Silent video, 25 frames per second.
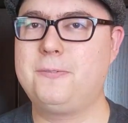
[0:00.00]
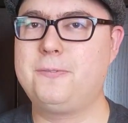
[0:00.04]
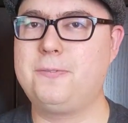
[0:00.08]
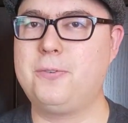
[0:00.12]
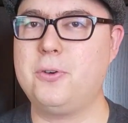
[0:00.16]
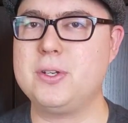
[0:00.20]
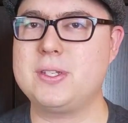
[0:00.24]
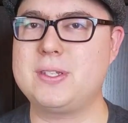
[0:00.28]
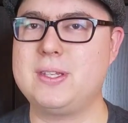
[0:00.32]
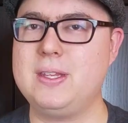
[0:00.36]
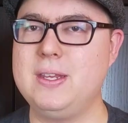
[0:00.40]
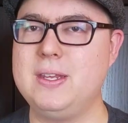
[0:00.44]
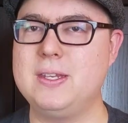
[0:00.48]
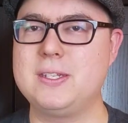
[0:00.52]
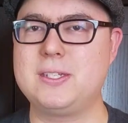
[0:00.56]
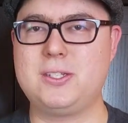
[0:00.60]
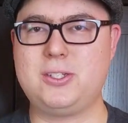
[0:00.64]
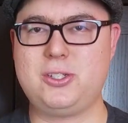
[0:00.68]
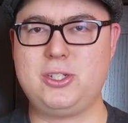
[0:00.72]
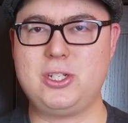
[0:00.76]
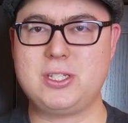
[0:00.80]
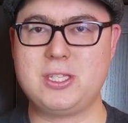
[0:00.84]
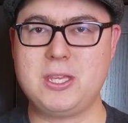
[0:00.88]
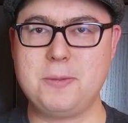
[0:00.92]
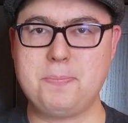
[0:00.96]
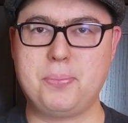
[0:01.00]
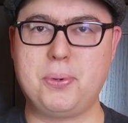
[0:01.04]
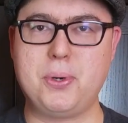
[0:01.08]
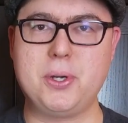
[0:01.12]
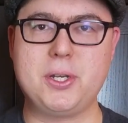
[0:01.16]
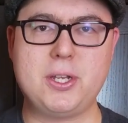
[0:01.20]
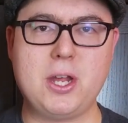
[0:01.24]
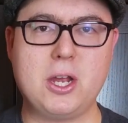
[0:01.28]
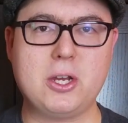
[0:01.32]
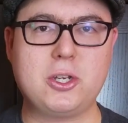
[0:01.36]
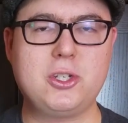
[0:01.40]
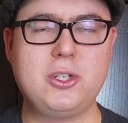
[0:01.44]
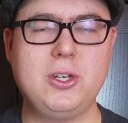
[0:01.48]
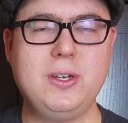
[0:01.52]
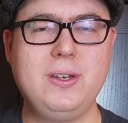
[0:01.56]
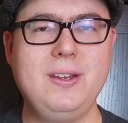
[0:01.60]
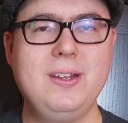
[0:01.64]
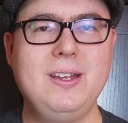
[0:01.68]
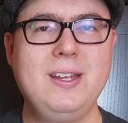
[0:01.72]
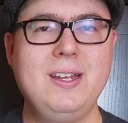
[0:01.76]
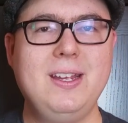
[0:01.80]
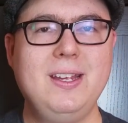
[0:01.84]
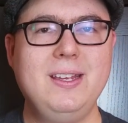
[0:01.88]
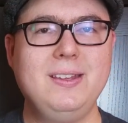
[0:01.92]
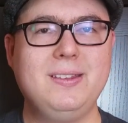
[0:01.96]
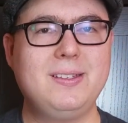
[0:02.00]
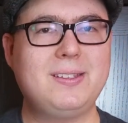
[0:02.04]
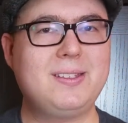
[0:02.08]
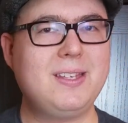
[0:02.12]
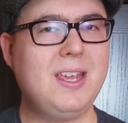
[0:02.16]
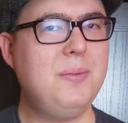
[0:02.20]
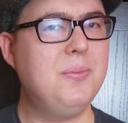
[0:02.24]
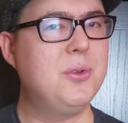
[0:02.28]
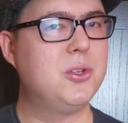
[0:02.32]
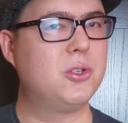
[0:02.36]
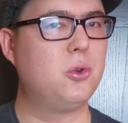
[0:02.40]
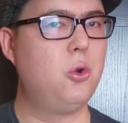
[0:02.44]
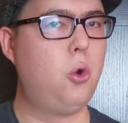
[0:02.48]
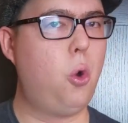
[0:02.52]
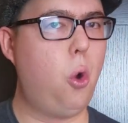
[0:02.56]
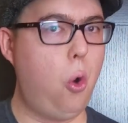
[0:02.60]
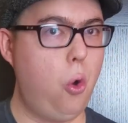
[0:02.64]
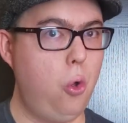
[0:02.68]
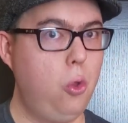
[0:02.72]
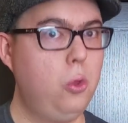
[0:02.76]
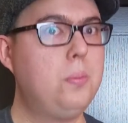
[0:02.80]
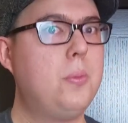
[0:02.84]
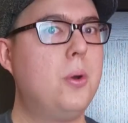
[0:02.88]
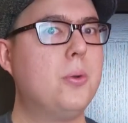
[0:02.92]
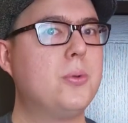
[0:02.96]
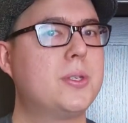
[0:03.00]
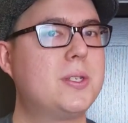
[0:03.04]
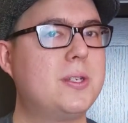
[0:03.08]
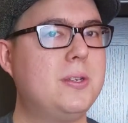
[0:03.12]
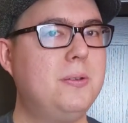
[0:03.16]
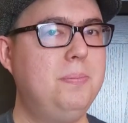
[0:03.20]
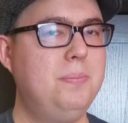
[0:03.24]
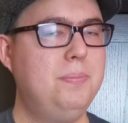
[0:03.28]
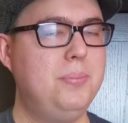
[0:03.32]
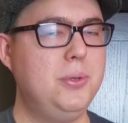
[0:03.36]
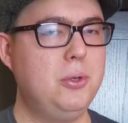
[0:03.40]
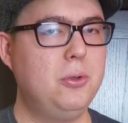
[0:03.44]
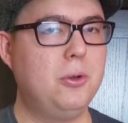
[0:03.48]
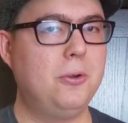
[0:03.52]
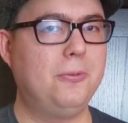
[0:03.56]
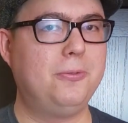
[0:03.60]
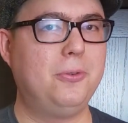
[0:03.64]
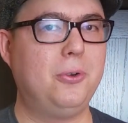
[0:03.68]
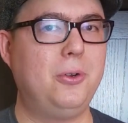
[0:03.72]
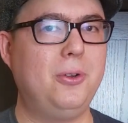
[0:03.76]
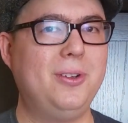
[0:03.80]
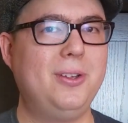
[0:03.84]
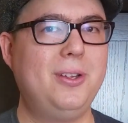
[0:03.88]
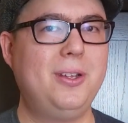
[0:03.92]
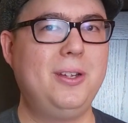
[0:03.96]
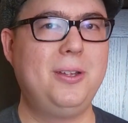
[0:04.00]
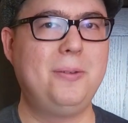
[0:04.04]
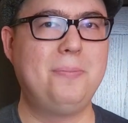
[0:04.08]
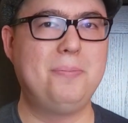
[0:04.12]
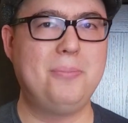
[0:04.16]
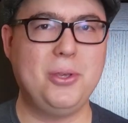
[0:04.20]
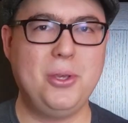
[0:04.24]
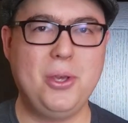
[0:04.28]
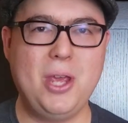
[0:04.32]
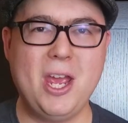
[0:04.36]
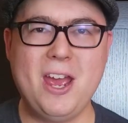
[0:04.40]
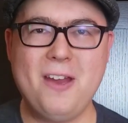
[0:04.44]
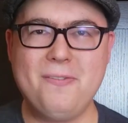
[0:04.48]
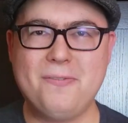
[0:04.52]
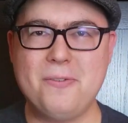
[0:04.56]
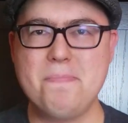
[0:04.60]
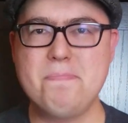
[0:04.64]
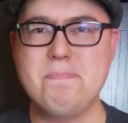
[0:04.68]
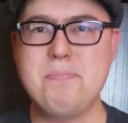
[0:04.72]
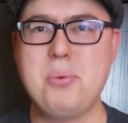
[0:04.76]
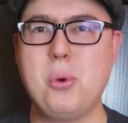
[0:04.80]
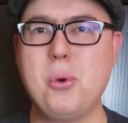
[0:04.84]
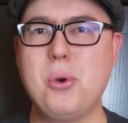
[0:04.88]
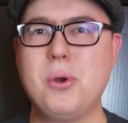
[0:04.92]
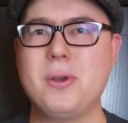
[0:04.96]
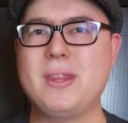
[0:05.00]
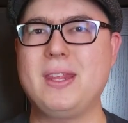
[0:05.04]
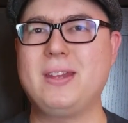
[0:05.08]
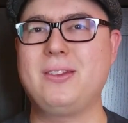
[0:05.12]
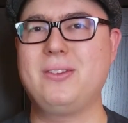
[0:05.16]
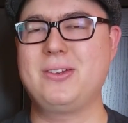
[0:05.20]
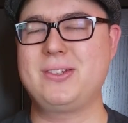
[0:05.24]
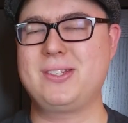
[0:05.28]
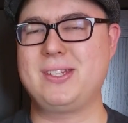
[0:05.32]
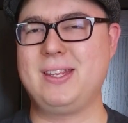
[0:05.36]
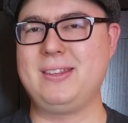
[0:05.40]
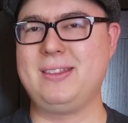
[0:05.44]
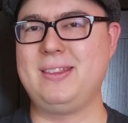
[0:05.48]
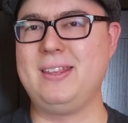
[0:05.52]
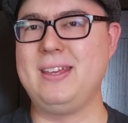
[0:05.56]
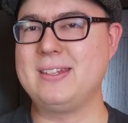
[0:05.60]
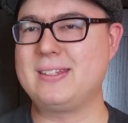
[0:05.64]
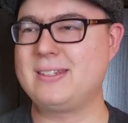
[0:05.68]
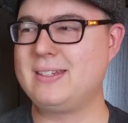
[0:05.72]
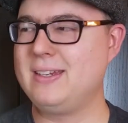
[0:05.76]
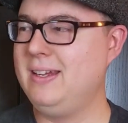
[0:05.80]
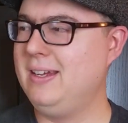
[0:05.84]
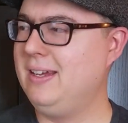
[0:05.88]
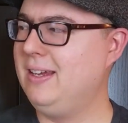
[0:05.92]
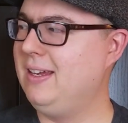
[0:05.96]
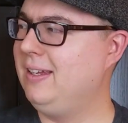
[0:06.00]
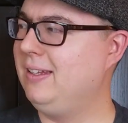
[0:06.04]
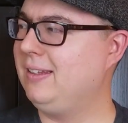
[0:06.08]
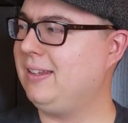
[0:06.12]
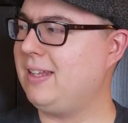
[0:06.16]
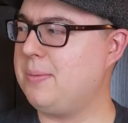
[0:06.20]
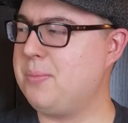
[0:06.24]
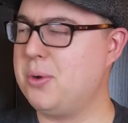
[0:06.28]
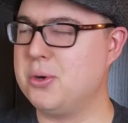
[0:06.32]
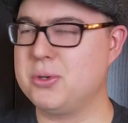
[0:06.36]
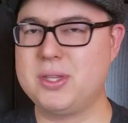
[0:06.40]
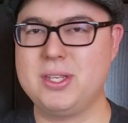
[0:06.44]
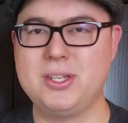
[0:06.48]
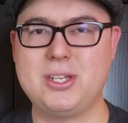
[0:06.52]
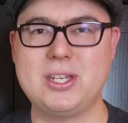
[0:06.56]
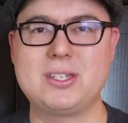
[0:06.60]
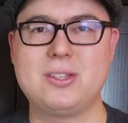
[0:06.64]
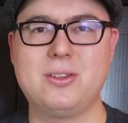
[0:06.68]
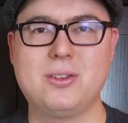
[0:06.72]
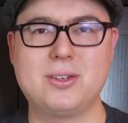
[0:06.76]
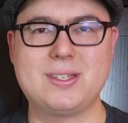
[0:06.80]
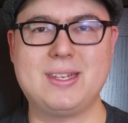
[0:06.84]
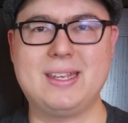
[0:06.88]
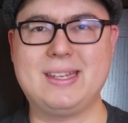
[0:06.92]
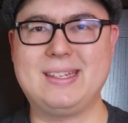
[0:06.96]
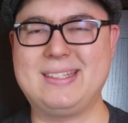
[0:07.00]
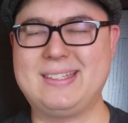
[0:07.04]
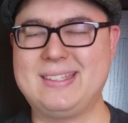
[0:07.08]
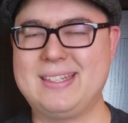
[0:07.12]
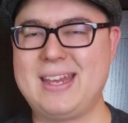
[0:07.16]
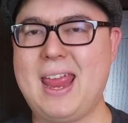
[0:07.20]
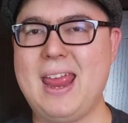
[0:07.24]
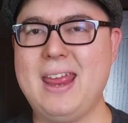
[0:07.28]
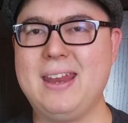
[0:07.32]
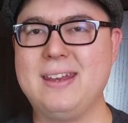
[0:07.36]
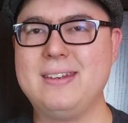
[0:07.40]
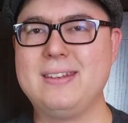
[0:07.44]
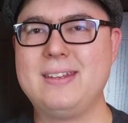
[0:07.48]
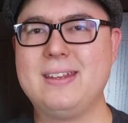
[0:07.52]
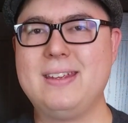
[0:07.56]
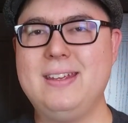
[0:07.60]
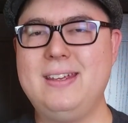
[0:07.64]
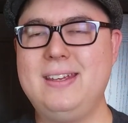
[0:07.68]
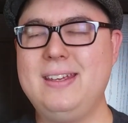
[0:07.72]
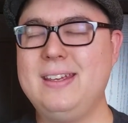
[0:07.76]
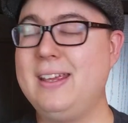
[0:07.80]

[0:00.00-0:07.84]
First thing is just the production. This game is almost beautiful, but you have a board that looks like this, that mostly just looks like sand.